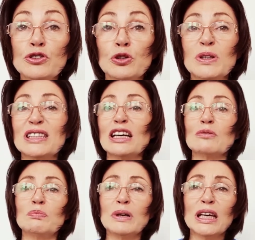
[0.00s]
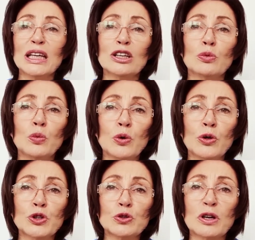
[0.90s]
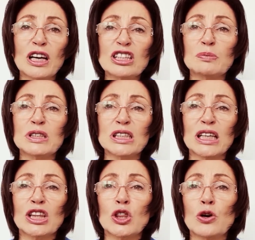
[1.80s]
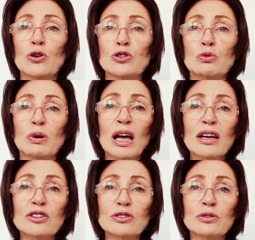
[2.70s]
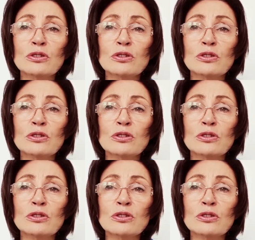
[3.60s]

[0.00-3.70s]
It's like being in a war trying to protect those around you